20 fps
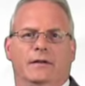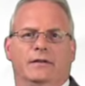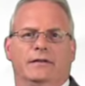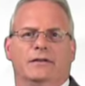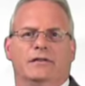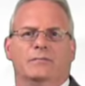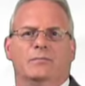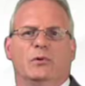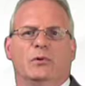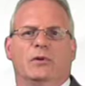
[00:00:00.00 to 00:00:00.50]

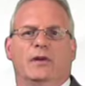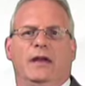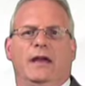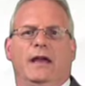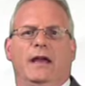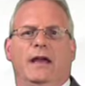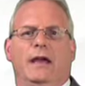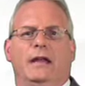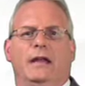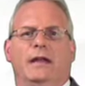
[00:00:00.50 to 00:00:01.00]
The
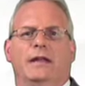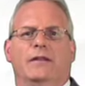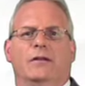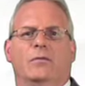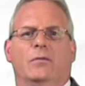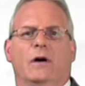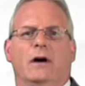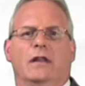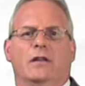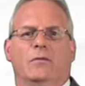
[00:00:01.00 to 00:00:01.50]
Spokane and the
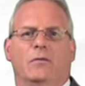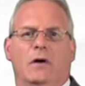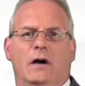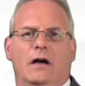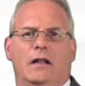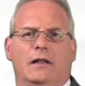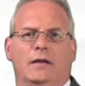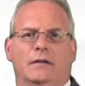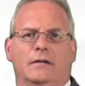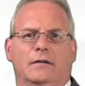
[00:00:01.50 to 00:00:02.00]
Walla
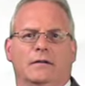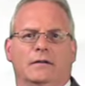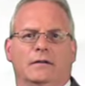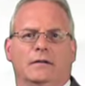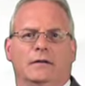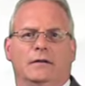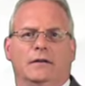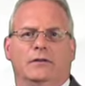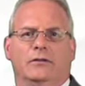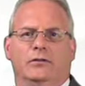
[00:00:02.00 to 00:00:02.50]
Walla,
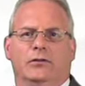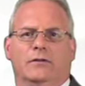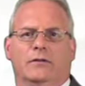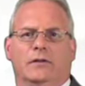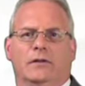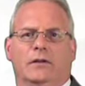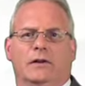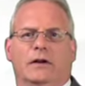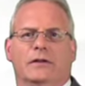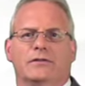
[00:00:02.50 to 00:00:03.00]
two of
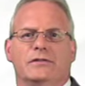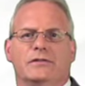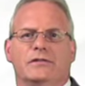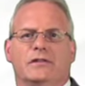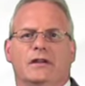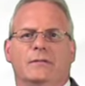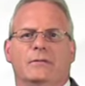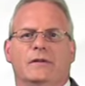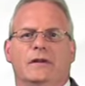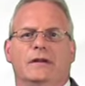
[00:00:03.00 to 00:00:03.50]
the largest
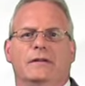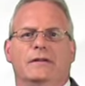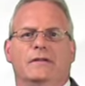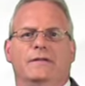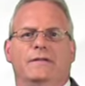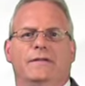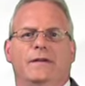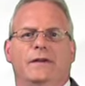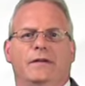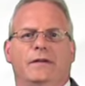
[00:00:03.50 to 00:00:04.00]
double-ended
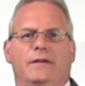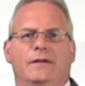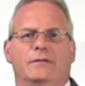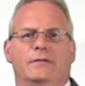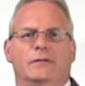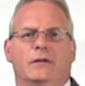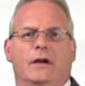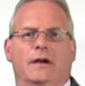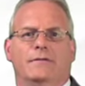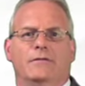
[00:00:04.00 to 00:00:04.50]

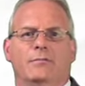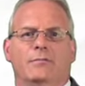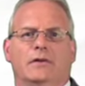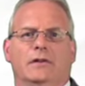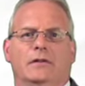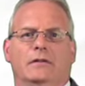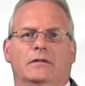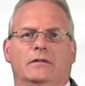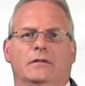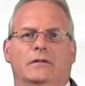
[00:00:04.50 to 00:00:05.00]
ferries ever
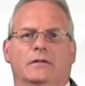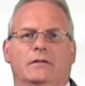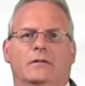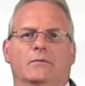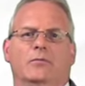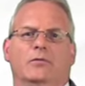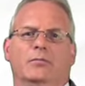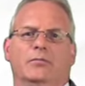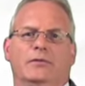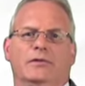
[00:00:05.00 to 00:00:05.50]
built,
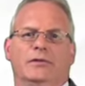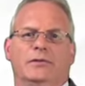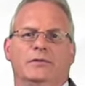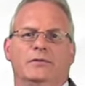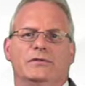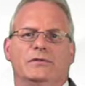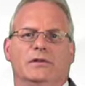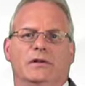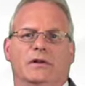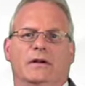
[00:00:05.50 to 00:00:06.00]
were
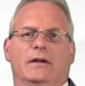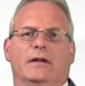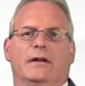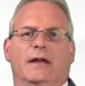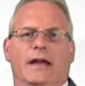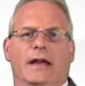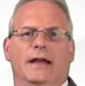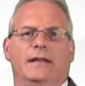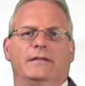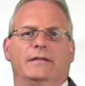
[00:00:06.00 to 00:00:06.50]
produced
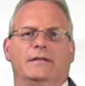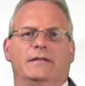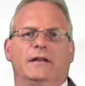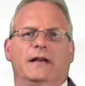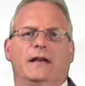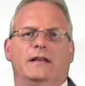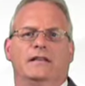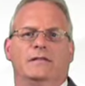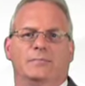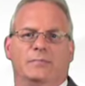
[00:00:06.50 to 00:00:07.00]
at the
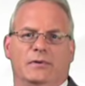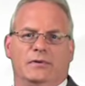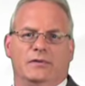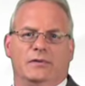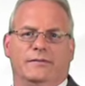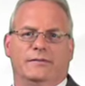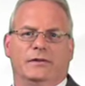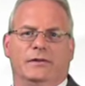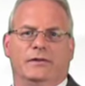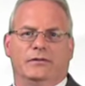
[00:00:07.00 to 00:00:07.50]
Todds
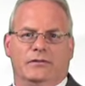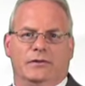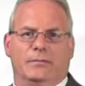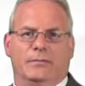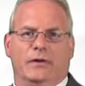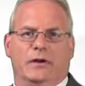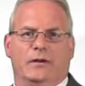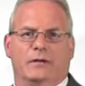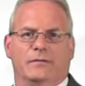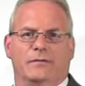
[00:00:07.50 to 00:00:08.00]
Pacific
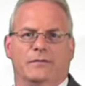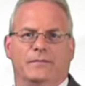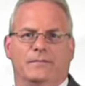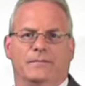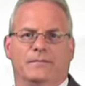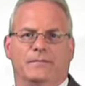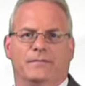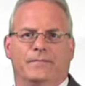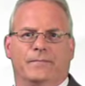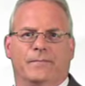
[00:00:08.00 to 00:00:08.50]
shipyards.
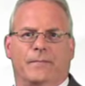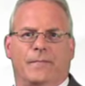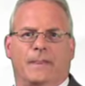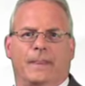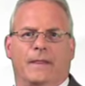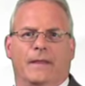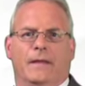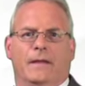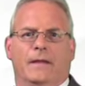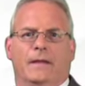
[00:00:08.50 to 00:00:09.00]

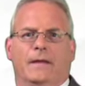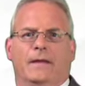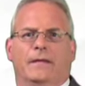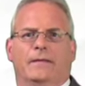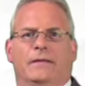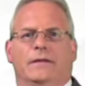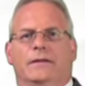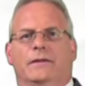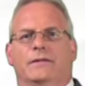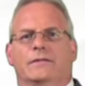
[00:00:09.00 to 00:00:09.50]

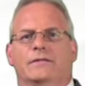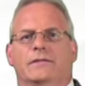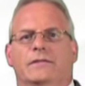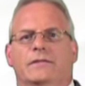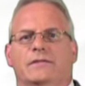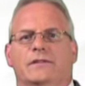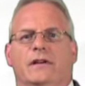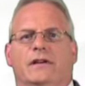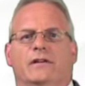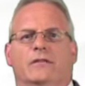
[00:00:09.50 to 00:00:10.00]
The years of the
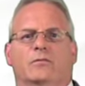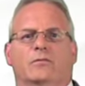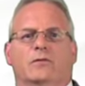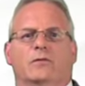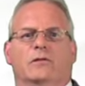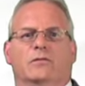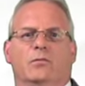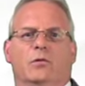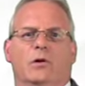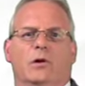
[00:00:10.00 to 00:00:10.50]
Second
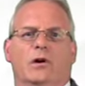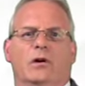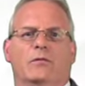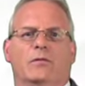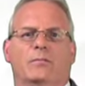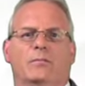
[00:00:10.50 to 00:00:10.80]
World War were